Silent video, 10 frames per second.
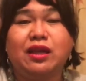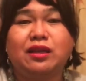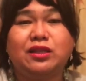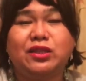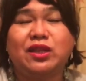
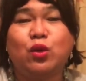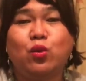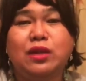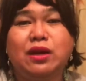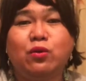It's not
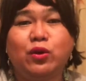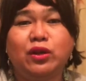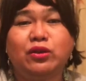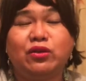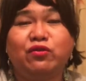only a
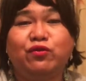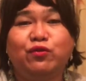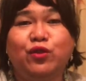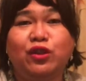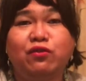world of
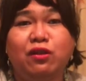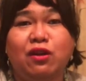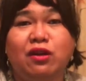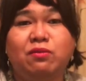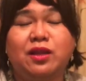full of
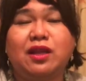love,